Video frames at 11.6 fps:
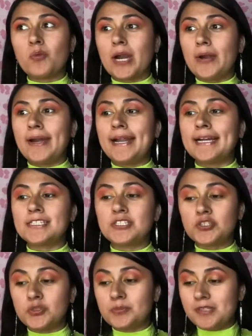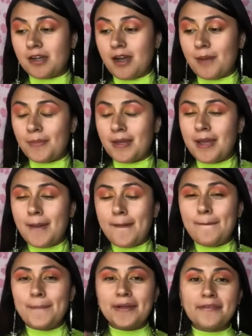wearing a tube top
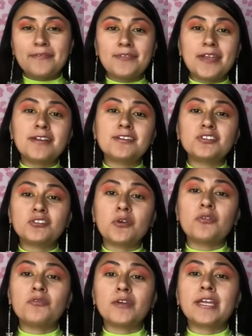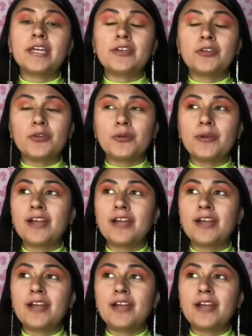but they are so freaking cute.